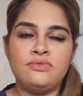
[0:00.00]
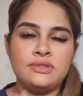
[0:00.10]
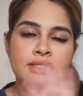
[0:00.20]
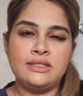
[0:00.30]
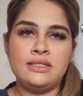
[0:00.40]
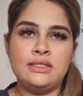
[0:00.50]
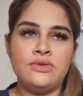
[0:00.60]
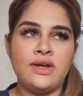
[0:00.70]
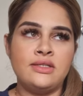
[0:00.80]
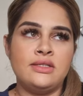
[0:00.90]
since he
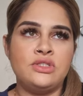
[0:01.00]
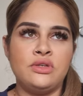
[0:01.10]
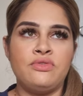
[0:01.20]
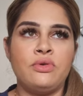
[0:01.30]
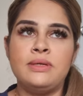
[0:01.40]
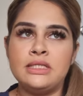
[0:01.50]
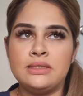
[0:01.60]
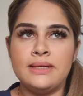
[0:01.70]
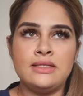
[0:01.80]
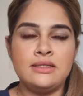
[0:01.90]
transitioned from his
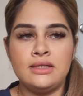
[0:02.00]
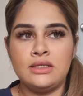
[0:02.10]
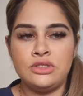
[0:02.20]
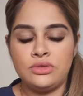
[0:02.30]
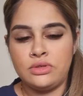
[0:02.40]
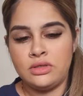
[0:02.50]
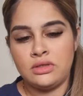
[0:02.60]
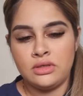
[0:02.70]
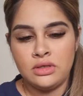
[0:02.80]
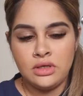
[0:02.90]
bassinet to
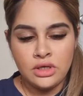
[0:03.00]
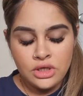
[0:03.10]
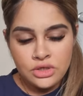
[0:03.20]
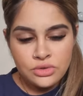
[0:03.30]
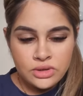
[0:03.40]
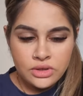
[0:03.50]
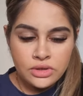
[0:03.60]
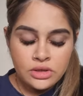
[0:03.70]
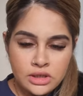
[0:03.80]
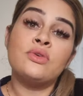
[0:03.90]
the to the coat.